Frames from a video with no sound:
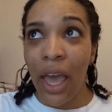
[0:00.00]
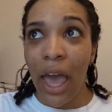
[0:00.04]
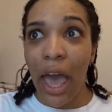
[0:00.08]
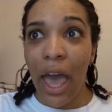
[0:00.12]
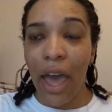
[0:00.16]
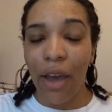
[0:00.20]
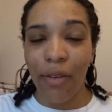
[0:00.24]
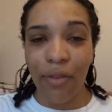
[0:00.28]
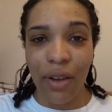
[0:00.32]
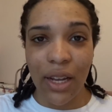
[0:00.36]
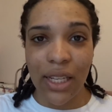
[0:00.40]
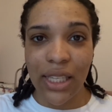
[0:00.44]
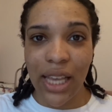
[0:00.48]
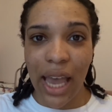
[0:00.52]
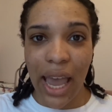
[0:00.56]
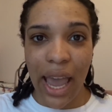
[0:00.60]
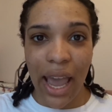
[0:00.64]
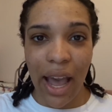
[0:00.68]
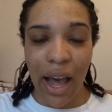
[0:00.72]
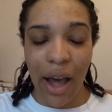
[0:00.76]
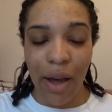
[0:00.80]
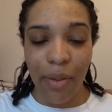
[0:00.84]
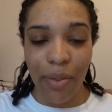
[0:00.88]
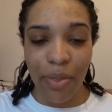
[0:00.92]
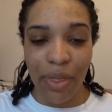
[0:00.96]
Every day
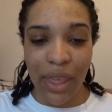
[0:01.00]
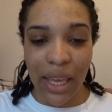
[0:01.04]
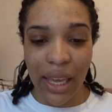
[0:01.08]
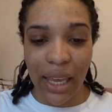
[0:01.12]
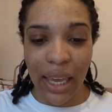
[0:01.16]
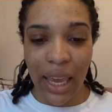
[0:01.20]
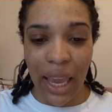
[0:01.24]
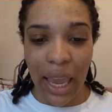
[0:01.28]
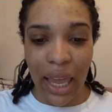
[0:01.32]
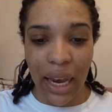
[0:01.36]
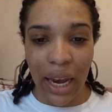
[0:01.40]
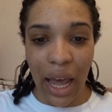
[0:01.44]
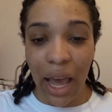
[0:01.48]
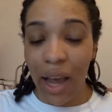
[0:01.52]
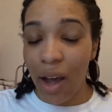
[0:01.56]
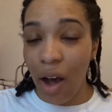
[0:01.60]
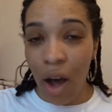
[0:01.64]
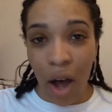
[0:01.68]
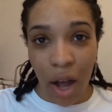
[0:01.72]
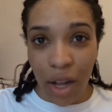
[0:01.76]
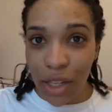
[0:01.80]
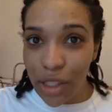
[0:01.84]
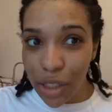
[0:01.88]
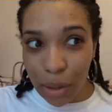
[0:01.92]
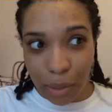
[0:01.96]
I'm thinking I
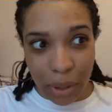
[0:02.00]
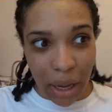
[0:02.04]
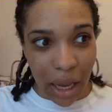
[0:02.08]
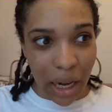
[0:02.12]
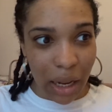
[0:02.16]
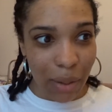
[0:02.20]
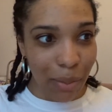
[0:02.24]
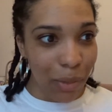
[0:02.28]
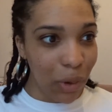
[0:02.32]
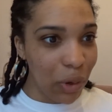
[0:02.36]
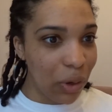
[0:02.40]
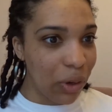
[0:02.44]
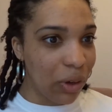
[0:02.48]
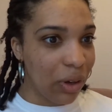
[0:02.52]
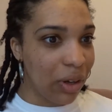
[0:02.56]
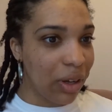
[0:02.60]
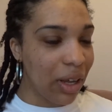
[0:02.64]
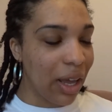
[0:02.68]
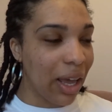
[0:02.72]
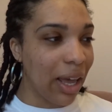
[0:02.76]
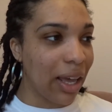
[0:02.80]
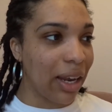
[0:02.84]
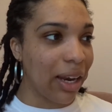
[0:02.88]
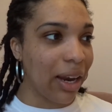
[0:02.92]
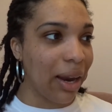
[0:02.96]
can't do it anymore,
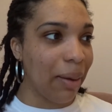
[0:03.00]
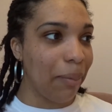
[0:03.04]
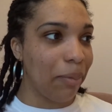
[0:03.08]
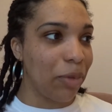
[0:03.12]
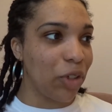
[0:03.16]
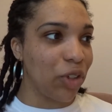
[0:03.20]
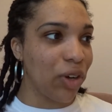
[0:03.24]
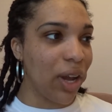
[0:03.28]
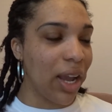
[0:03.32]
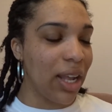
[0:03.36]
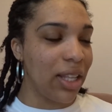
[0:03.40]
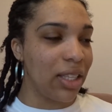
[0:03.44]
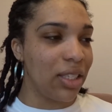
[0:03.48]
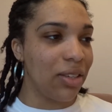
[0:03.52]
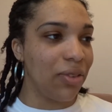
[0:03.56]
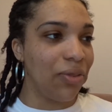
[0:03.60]
and I'm trying to